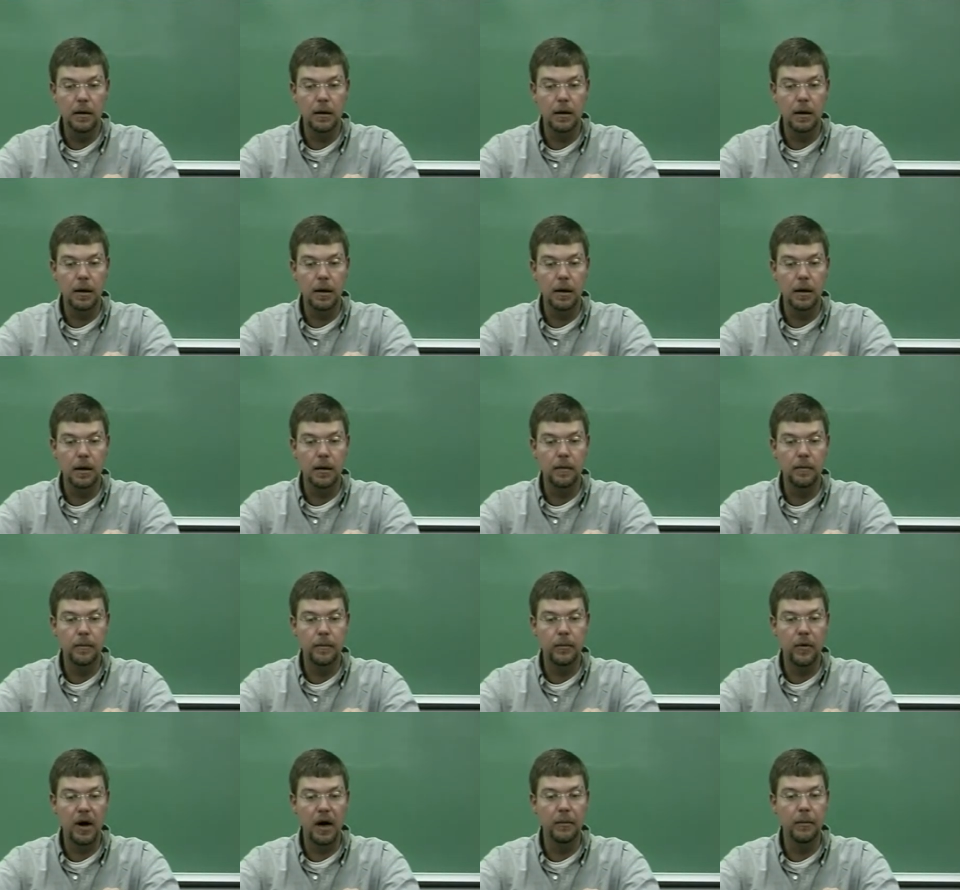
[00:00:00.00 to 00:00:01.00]
uh,
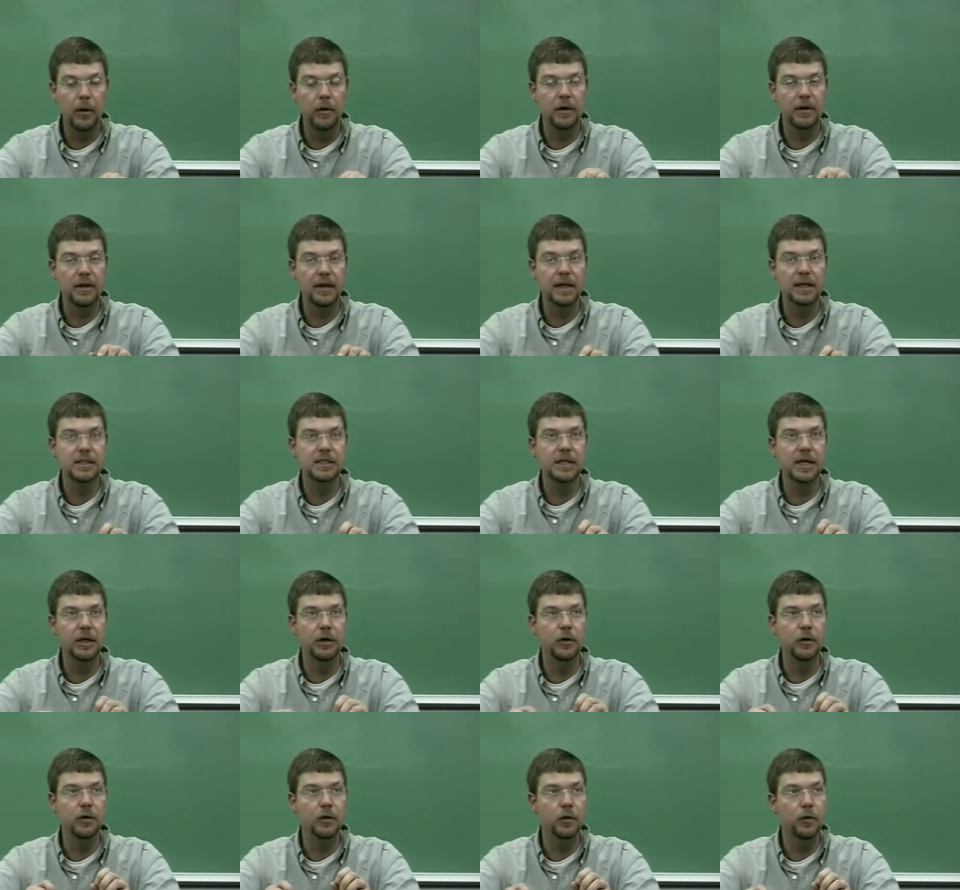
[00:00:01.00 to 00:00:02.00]
primary things that
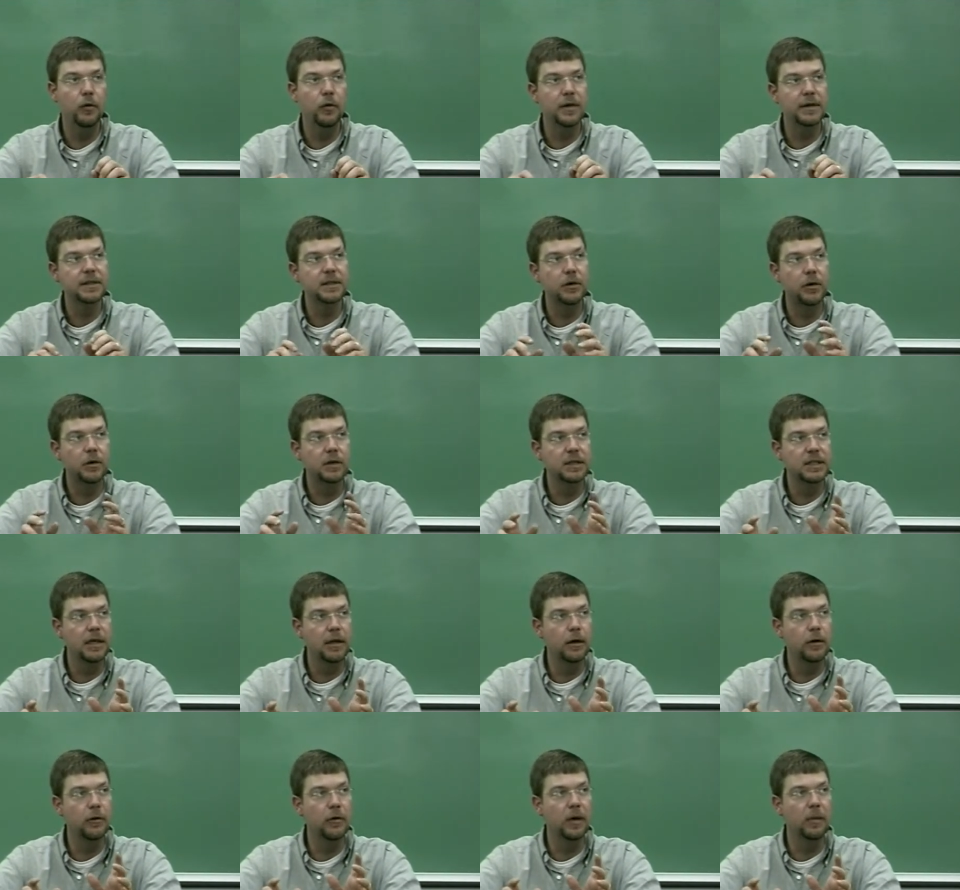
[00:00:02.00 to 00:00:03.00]
you do as an
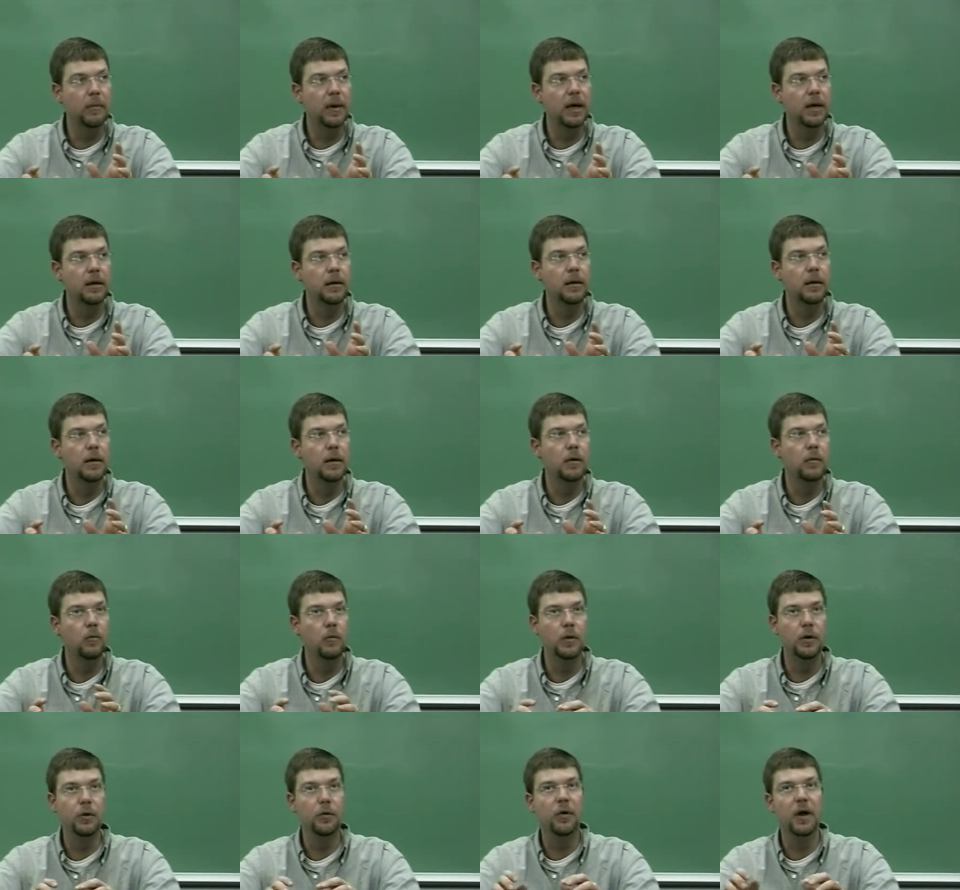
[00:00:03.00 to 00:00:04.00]
artilleryman
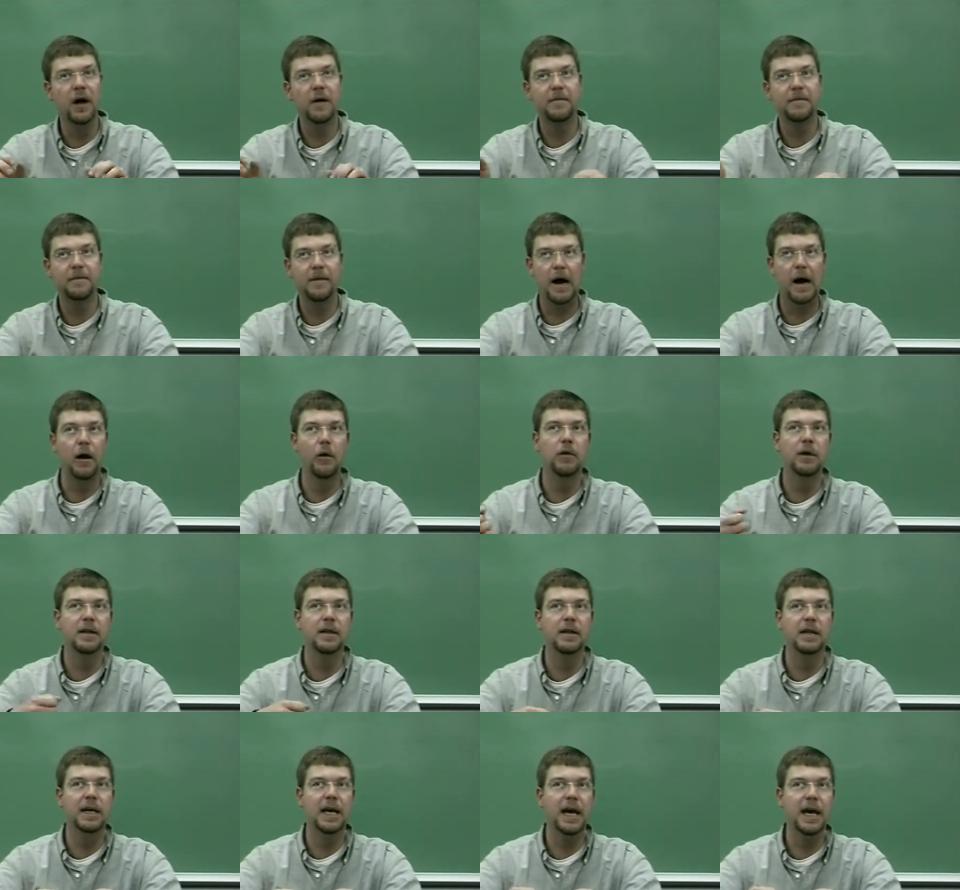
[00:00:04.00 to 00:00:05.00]
when you're not firing
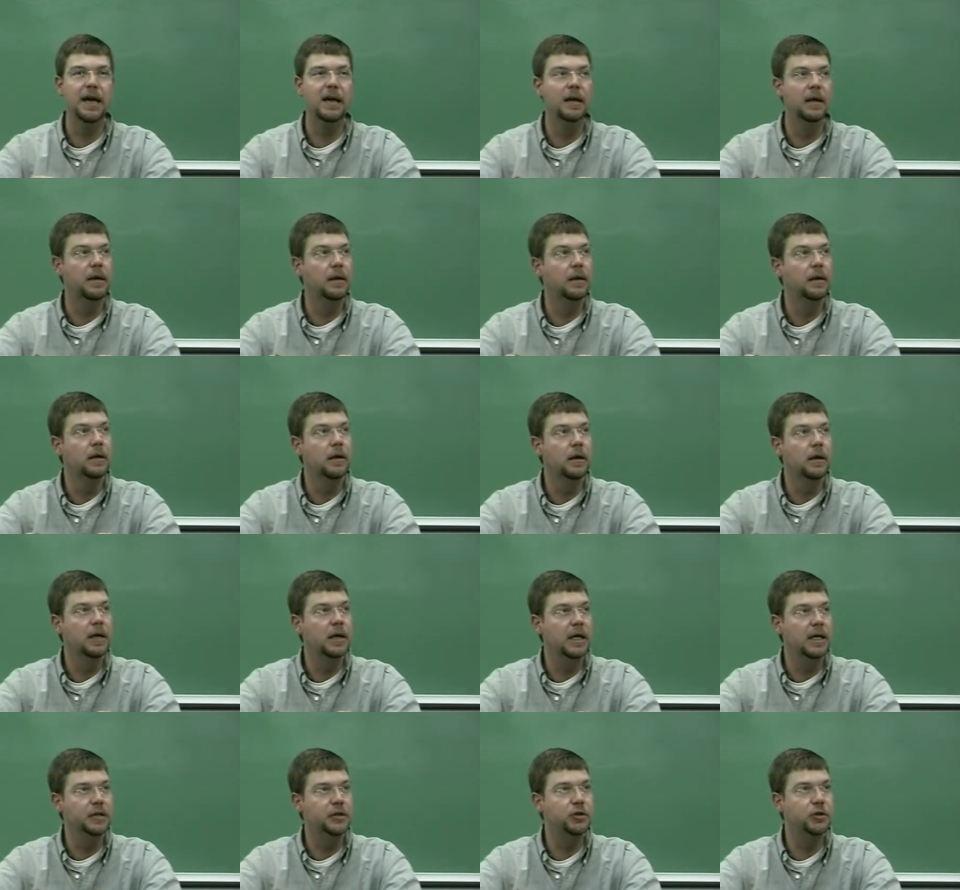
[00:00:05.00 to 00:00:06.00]
the cannon
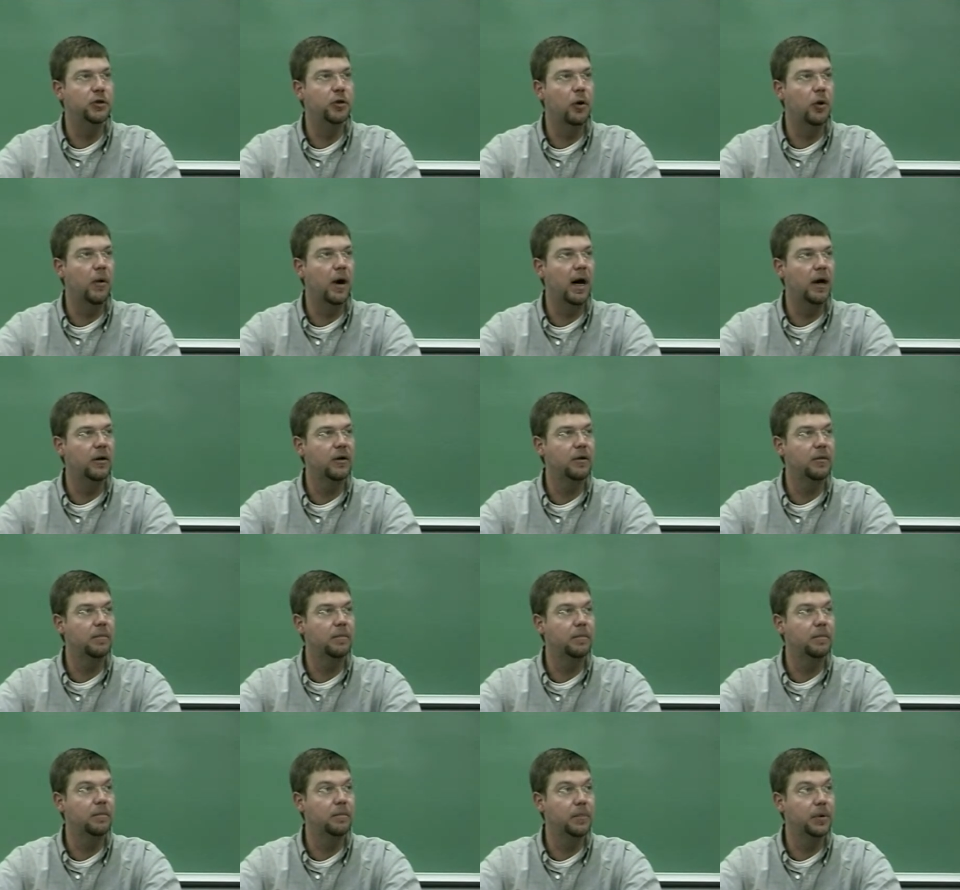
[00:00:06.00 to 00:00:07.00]
is you go out on
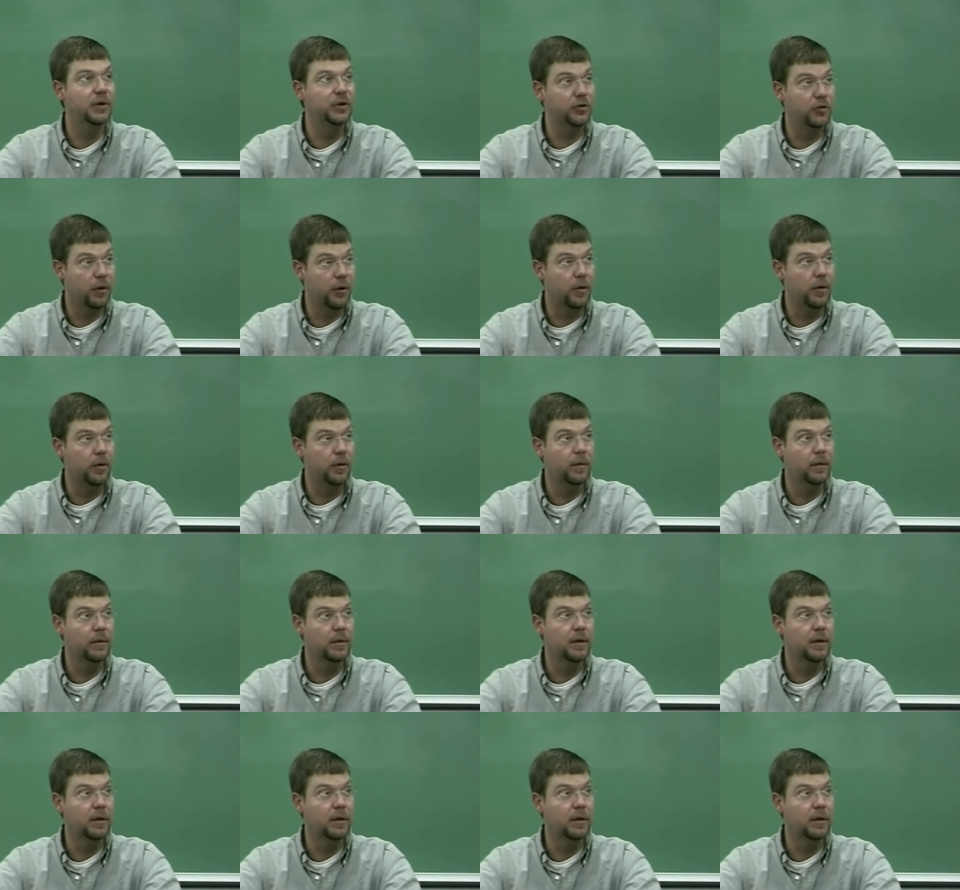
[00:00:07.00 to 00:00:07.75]
patrol.